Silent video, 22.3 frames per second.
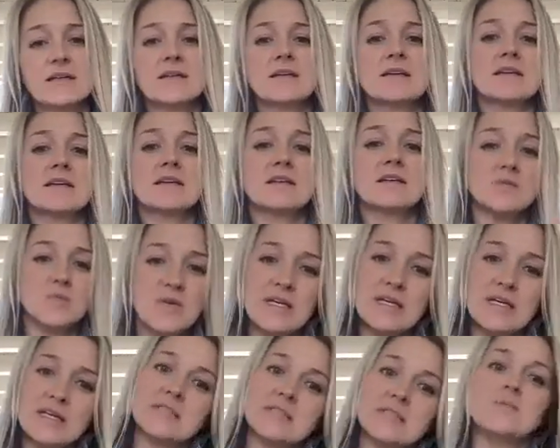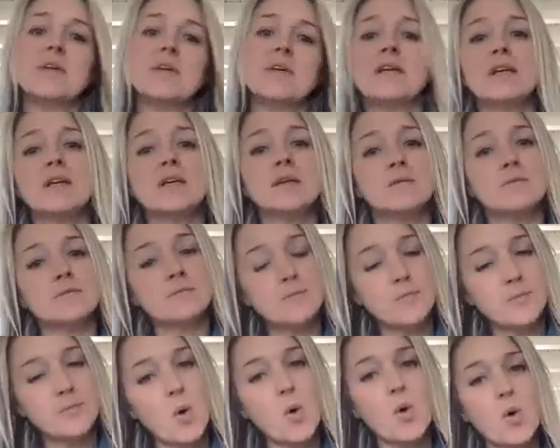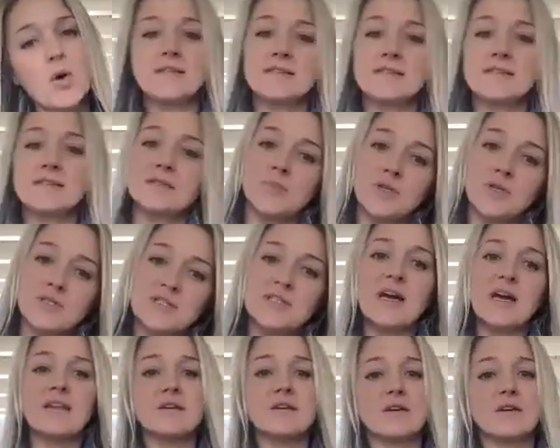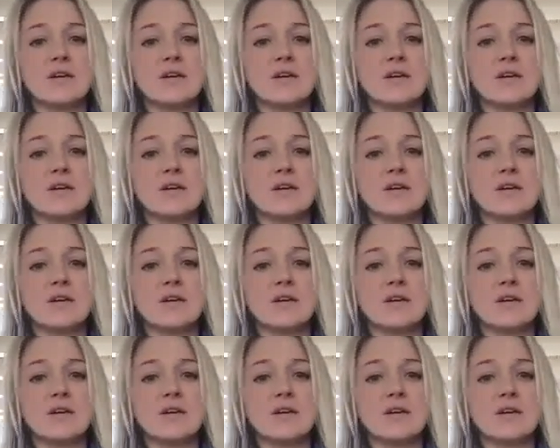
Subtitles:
because we need to be poised and put together,